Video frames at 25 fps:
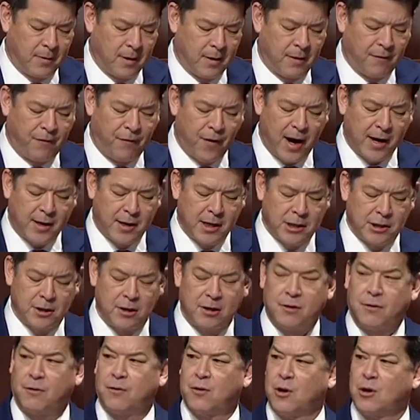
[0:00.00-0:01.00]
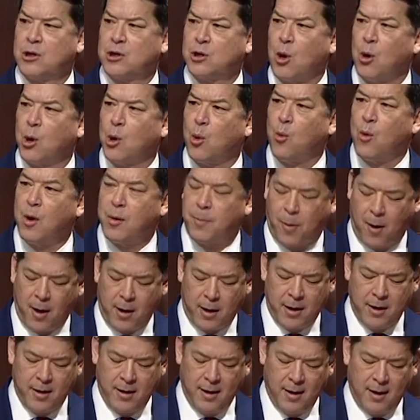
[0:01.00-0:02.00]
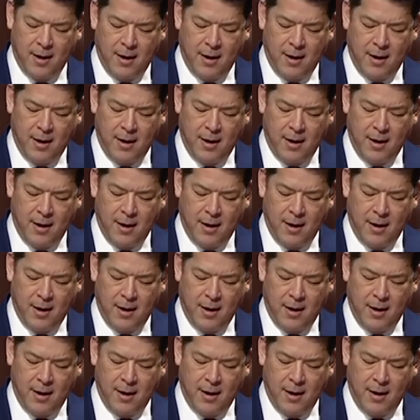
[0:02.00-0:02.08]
The fact is there's only one party